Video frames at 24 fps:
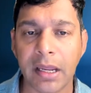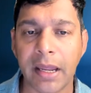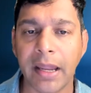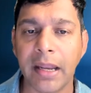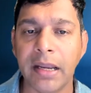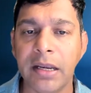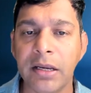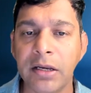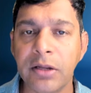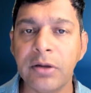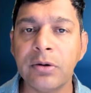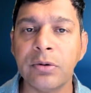
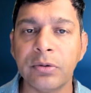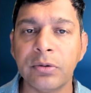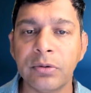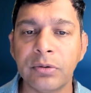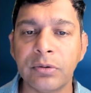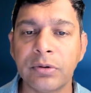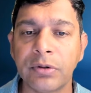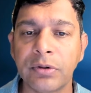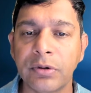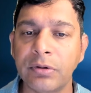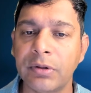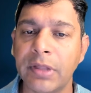and new
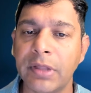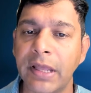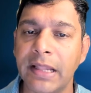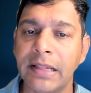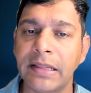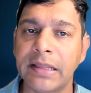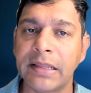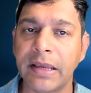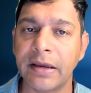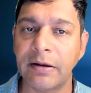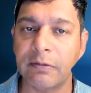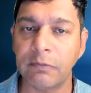to the
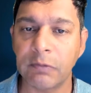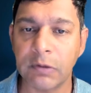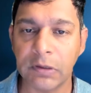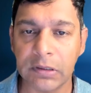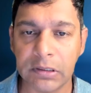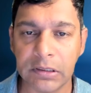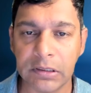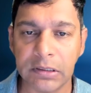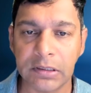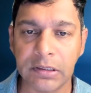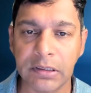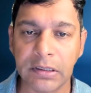healthcare
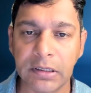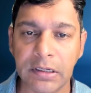world,